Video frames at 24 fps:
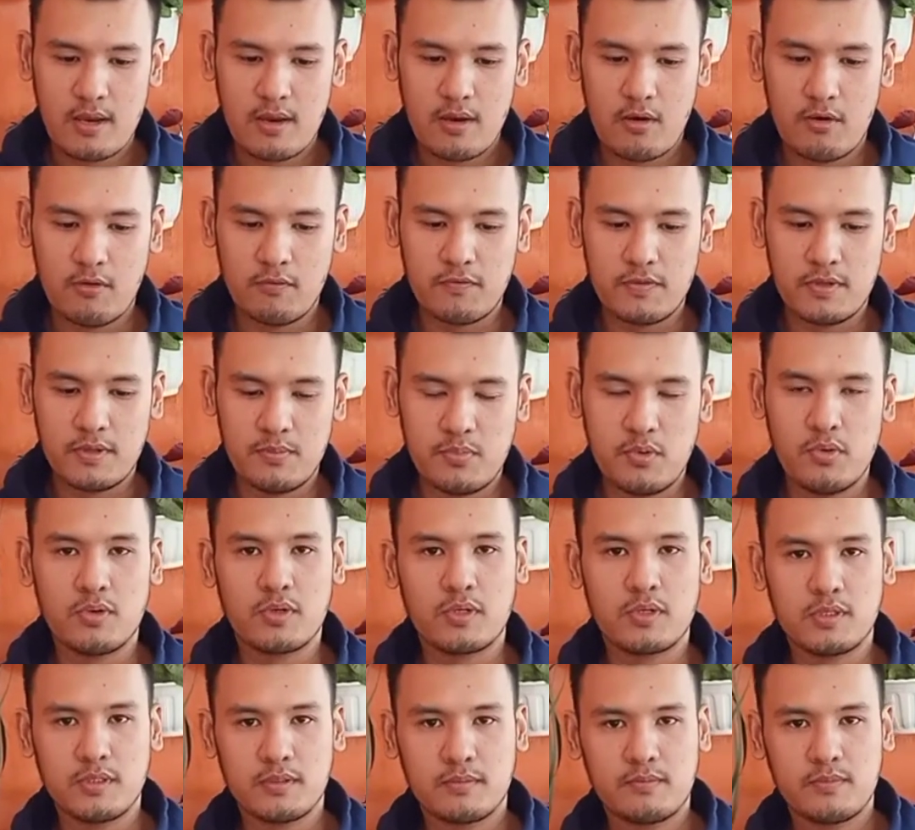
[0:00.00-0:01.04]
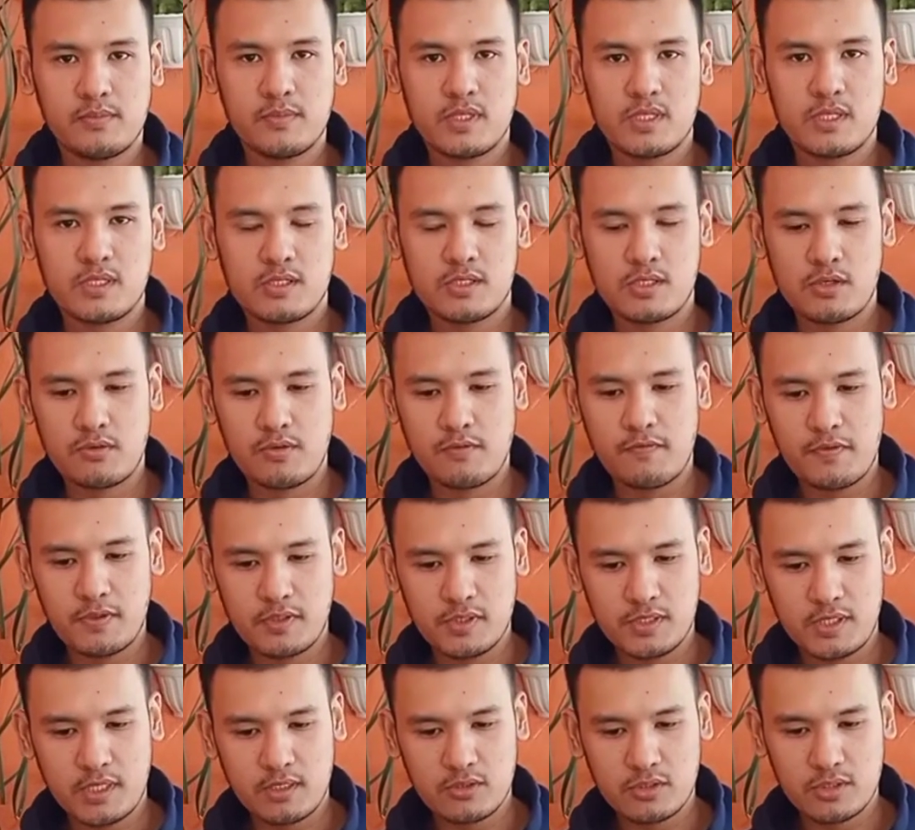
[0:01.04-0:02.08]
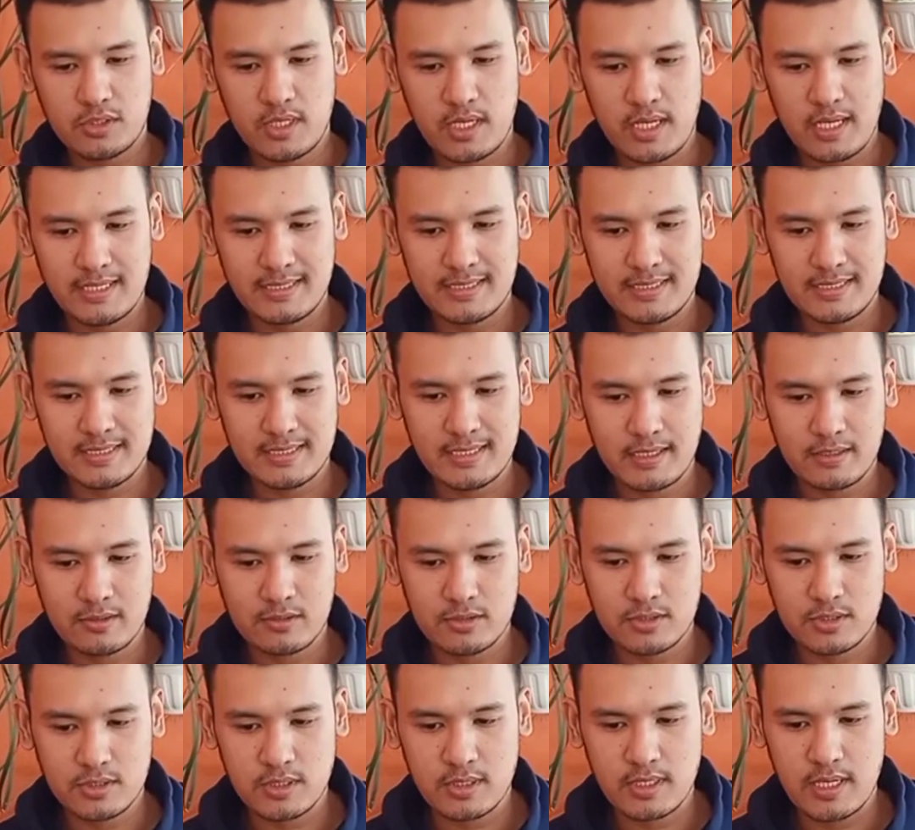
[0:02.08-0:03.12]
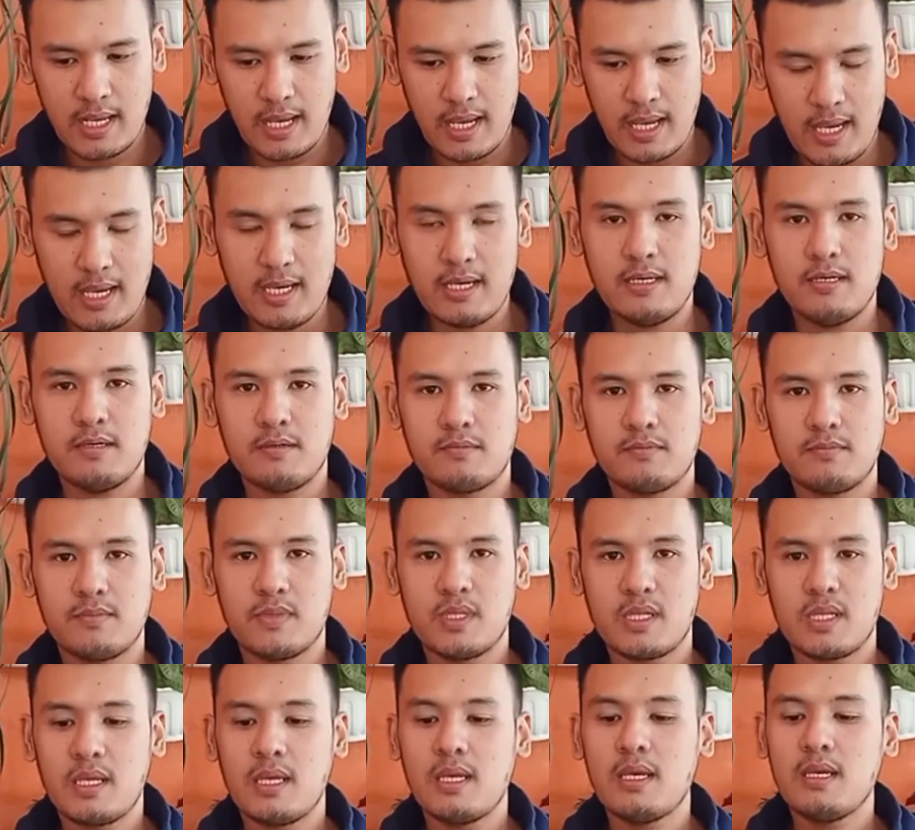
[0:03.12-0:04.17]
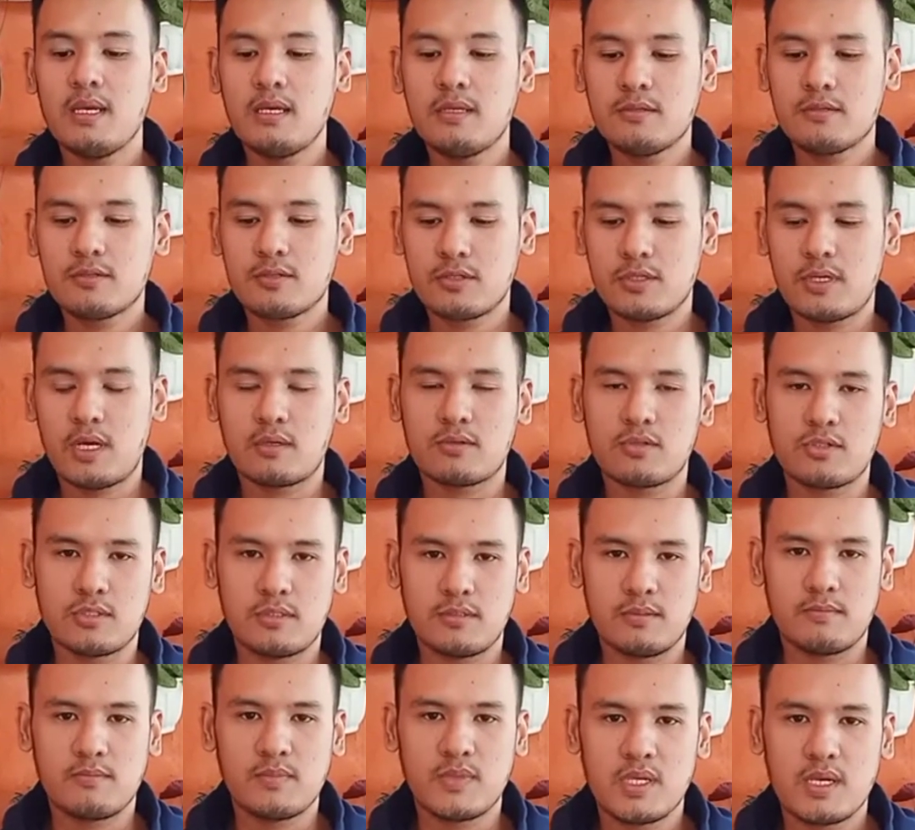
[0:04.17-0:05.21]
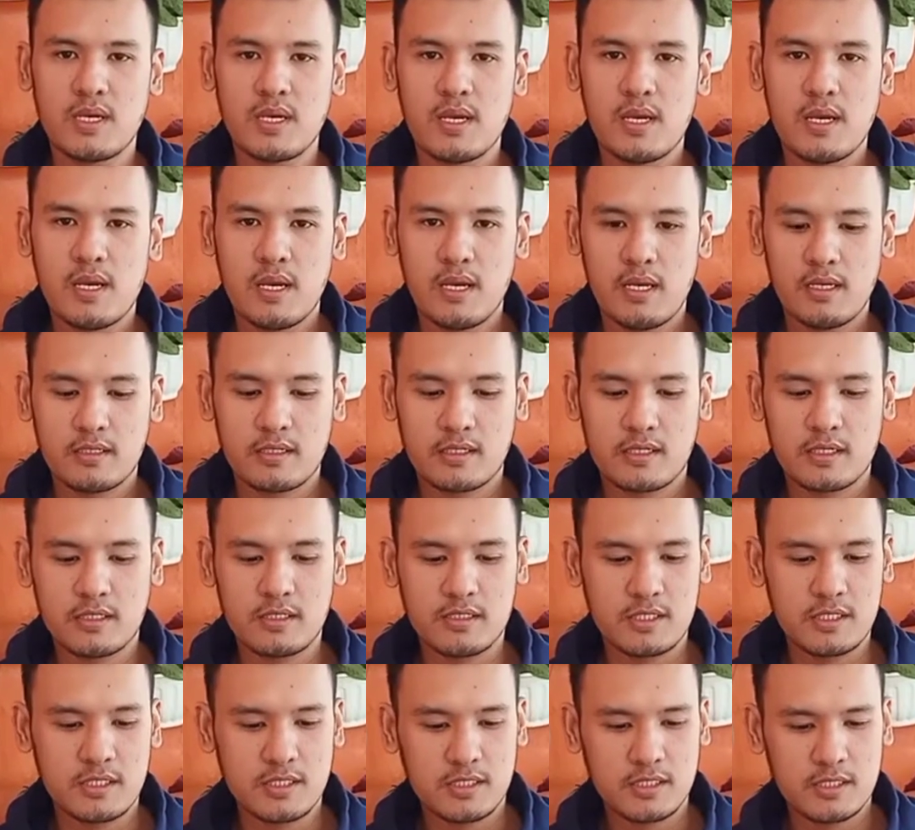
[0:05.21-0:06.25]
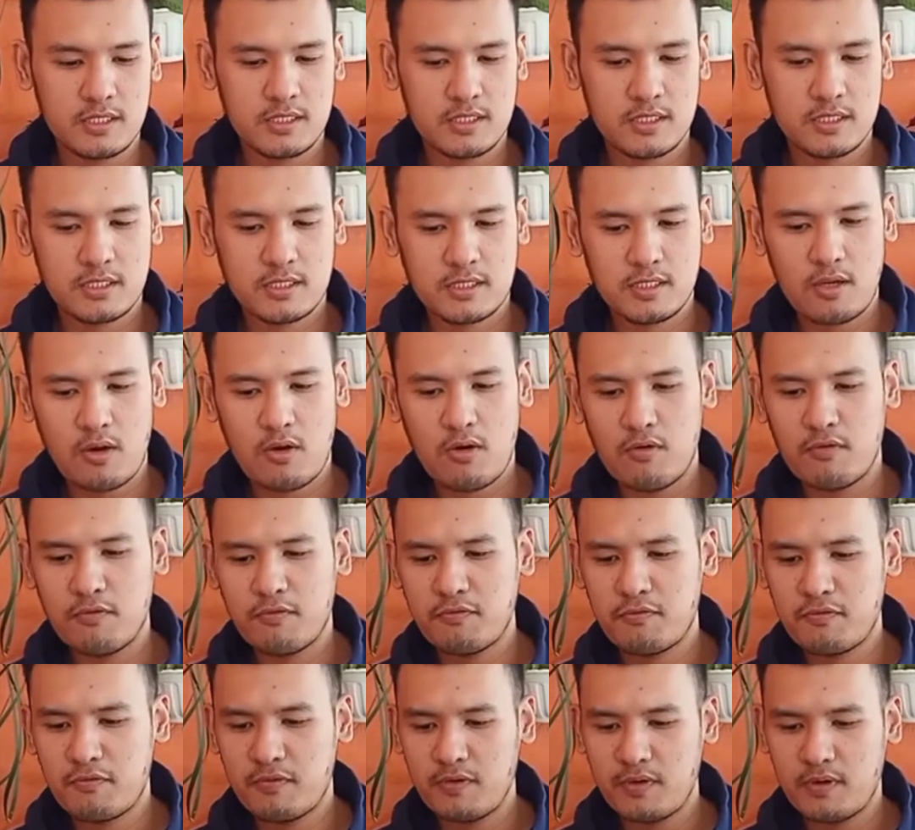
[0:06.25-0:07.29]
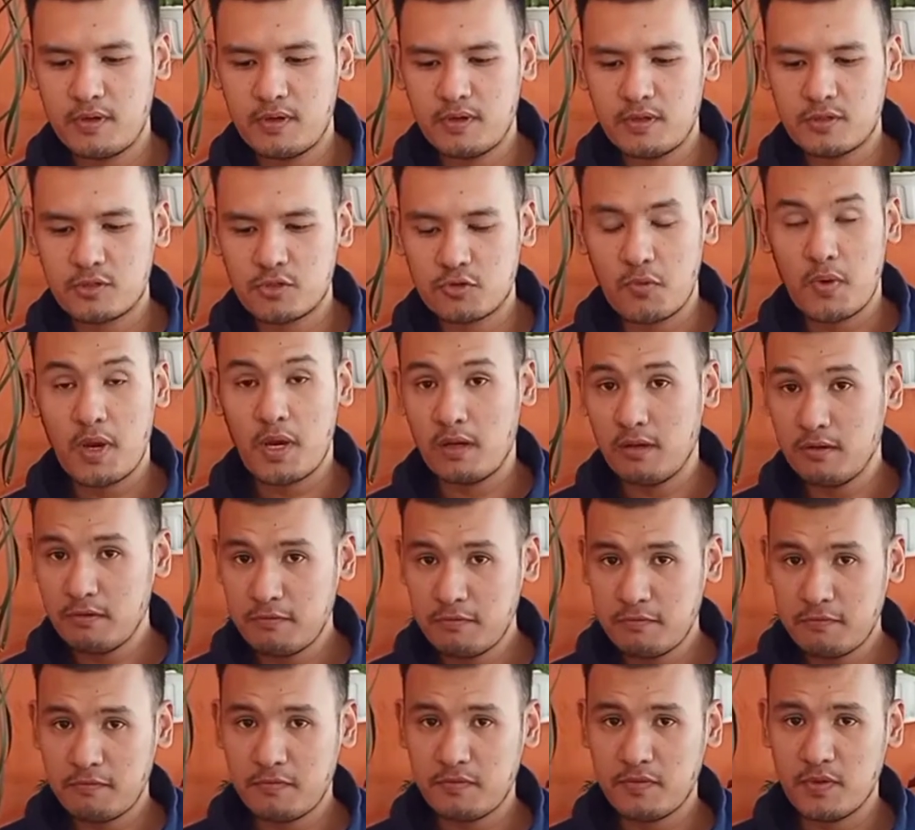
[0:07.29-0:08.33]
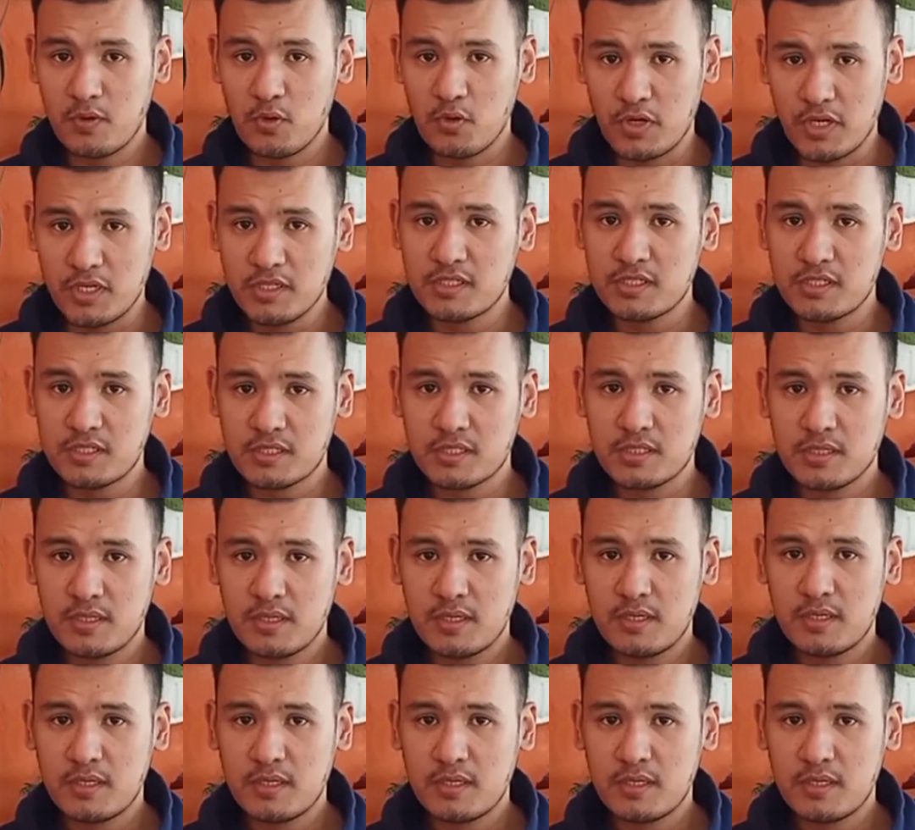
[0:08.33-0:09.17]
of the book. So the first section is section A, Introduction. It consists of 12 units,